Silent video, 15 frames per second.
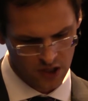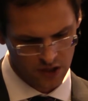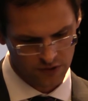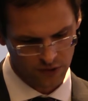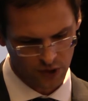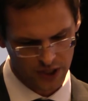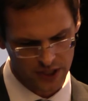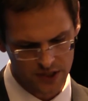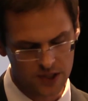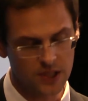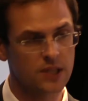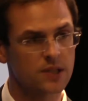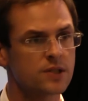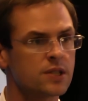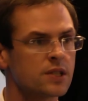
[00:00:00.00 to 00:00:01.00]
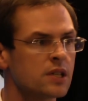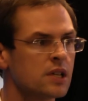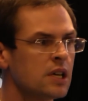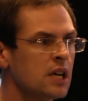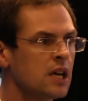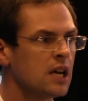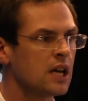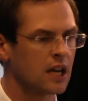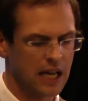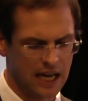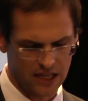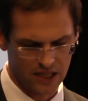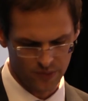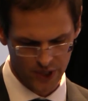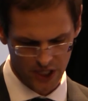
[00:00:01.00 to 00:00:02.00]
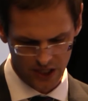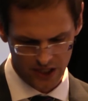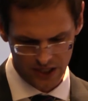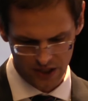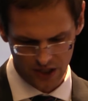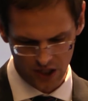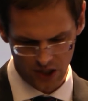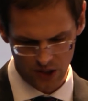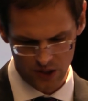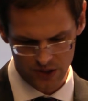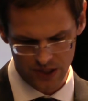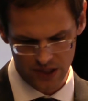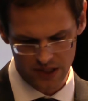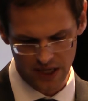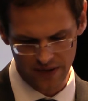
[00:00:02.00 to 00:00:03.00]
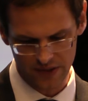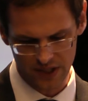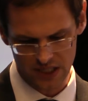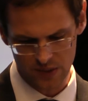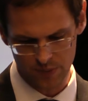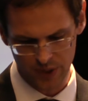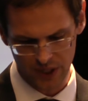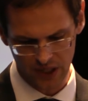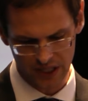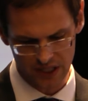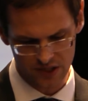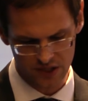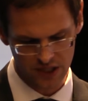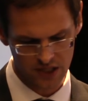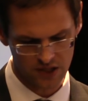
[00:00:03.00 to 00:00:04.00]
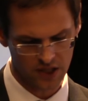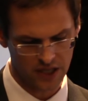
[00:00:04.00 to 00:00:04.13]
For instance, Latin American currencies have experienced